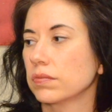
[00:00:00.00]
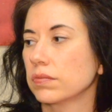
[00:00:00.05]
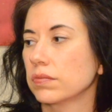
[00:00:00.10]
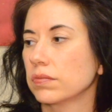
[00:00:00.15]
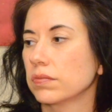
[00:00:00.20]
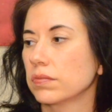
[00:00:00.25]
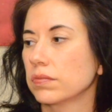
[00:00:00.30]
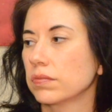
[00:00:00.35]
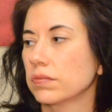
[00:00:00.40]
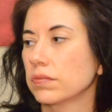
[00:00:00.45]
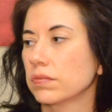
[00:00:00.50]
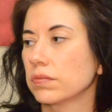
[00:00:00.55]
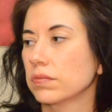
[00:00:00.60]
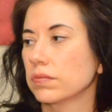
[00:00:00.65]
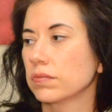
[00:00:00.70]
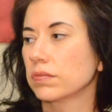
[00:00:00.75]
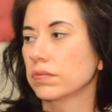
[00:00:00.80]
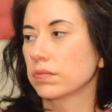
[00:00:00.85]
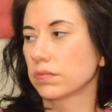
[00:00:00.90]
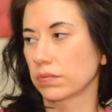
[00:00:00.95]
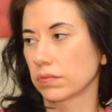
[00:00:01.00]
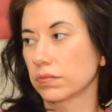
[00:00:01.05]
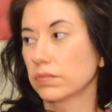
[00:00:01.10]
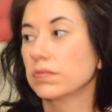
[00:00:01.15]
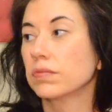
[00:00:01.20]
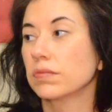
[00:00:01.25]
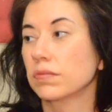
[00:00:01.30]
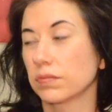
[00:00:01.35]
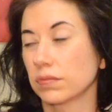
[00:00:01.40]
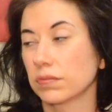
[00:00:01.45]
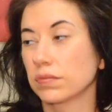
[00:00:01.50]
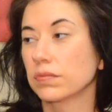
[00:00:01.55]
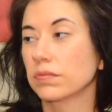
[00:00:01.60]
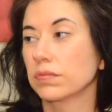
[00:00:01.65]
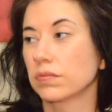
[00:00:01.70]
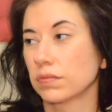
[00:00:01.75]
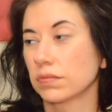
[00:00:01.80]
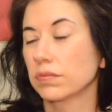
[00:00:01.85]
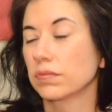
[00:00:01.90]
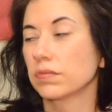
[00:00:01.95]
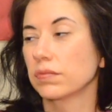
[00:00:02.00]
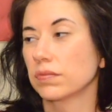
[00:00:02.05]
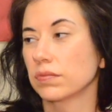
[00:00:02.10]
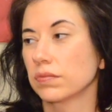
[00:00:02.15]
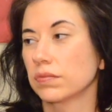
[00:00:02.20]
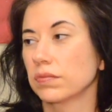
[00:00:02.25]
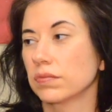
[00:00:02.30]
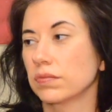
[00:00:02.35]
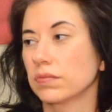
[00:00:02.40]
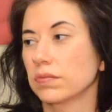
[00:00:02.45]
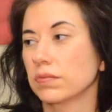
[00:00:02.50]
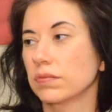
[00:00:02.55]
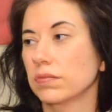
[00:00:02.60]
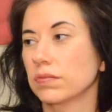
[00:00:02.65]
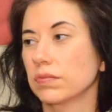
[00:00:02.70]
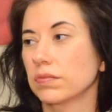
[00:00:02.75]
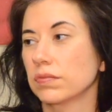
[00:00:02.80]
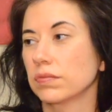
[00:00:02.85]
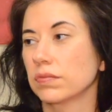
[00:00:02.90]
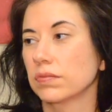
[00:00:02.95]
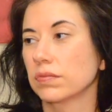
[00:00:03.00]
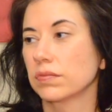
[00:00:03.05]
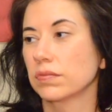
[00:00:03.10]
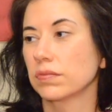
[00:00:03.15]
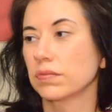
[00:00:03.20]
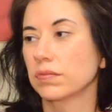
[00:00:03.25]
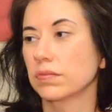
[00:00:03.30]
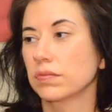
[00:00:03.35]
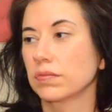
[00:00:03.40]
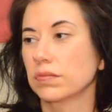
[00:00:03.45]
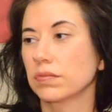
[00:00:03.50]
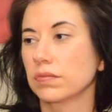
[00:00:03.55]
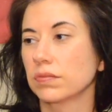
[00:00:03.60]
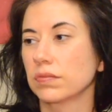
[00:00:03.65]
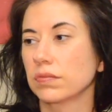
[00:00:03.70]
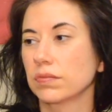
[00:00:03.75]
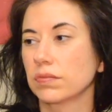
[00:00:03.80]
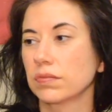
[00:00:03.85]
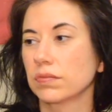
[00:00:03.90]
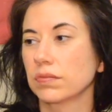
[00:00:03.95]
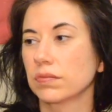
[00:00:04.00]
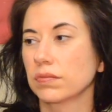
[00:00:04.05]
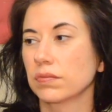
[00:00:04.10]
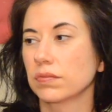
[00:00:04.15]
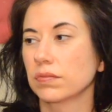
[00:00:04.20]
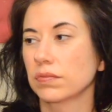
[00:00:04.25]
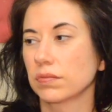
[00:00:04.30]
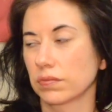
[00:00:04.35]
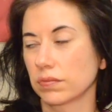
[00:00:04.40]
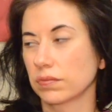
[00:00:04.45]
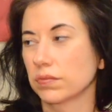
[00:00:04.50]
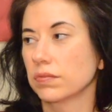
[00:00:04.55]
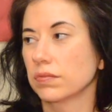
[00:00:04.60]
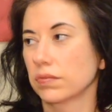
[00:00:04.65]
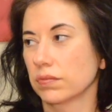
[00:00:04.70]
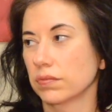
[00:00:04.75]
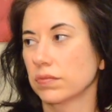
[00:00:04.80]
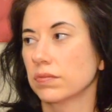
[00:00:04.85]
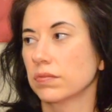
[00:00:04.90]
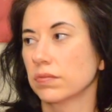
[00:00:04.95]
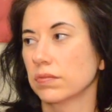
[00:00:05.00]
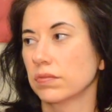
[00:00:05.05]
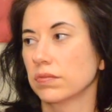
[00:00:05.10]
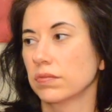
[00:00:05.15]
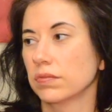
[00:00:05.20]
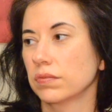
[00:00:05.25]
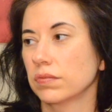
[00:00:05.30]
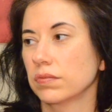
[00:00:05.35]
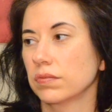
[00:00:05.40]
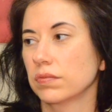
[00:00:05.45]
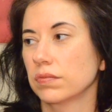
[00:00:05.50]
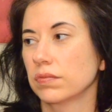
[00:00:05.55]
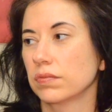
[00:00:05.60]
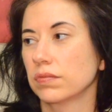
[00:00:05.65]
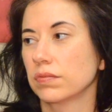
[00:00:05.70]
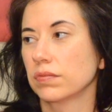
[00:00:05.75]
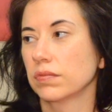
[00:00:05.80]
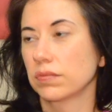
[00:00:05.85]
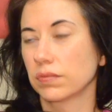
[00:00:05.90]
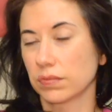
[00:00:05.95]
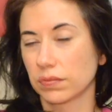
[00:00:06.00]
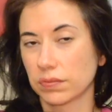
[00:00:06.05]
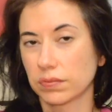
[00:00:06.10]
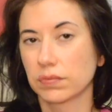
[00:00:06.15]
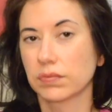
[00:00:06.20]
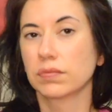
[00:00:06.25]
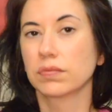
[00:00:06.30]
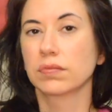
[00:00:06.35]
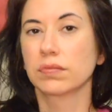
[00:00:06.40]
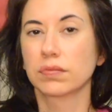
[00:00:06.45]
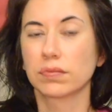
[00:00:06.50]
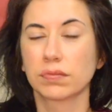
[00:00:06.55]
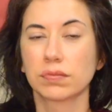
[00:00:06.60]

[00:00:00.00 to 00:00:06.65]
(silent)